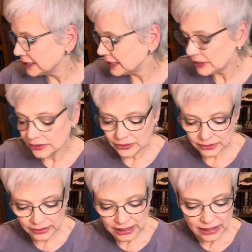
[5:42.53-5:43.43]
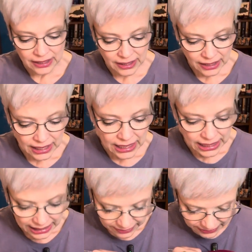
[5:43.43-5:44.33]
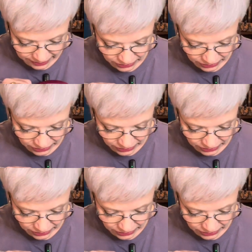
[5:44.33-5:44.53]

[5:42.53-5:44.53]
in here. And then